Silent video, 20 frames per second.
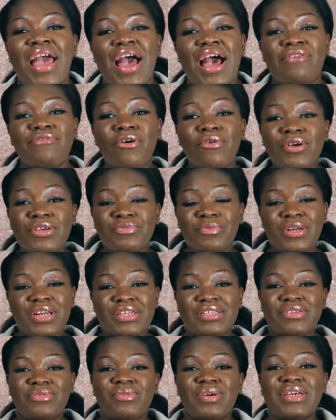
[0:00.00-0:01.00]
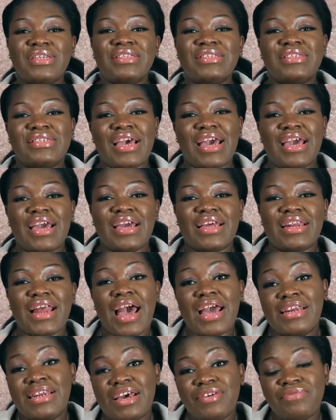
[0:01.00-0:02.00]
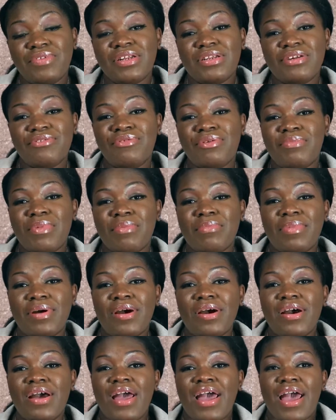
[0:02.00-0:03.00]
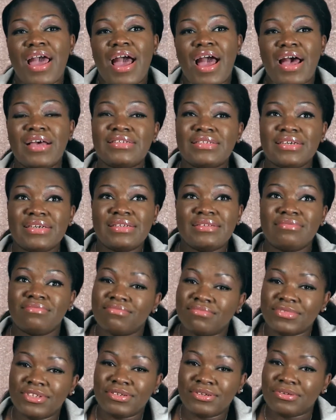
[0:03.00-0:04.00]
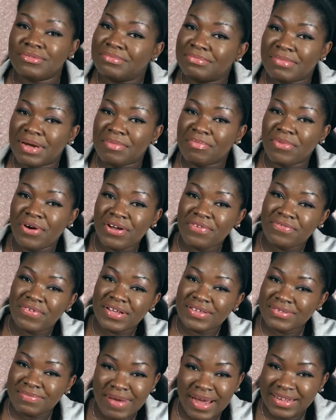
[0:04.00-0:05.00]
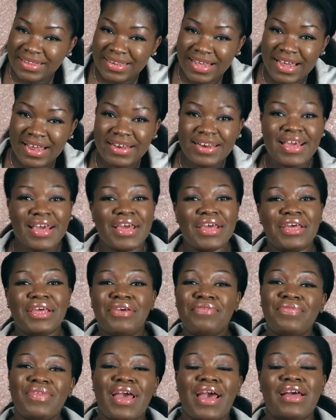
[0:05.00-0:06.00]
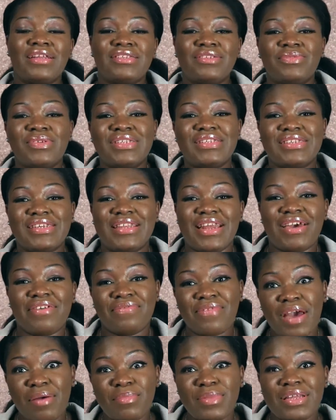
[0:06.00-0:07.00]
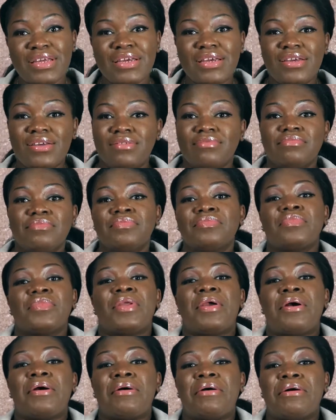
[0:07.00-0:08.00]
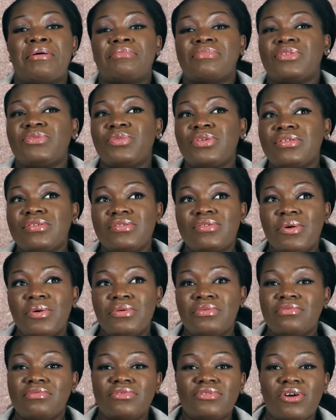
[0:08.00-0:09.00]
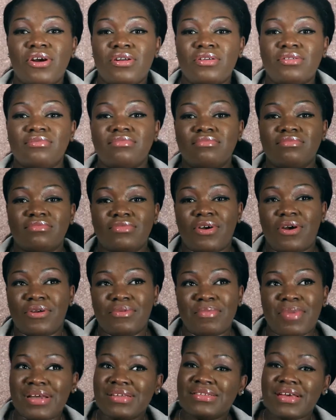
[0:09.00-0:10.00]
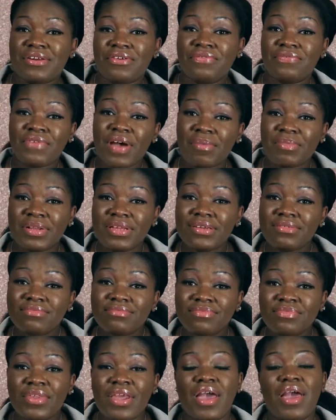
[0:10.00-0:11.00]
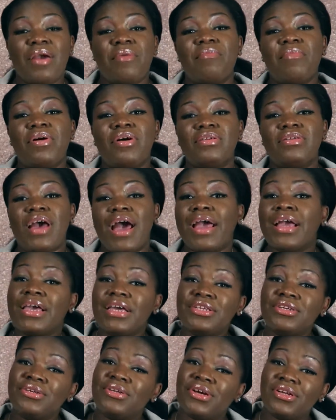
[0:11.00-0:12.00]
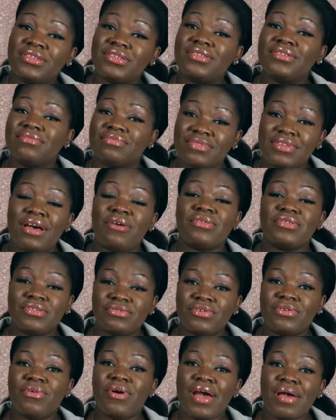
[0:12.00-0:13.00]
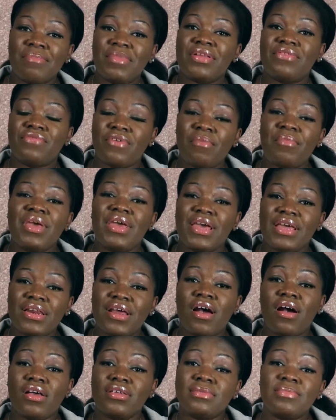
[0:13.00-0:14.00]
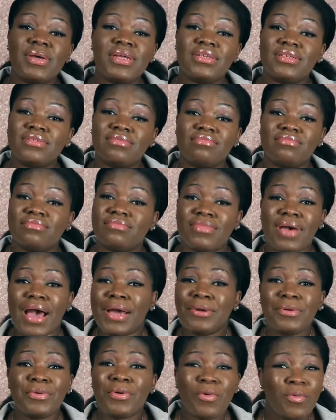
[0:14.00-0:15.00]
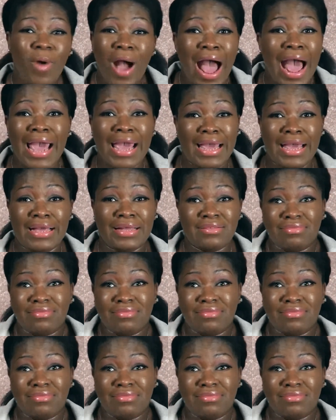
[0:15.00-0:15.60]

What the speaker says: I've always wanted twins, and I definitely remember asking, my boyfriends back then if they had twins in their family. Twins don't run on my side of family, but I kid you not, that was a requirement for me in a husband. I don't know why.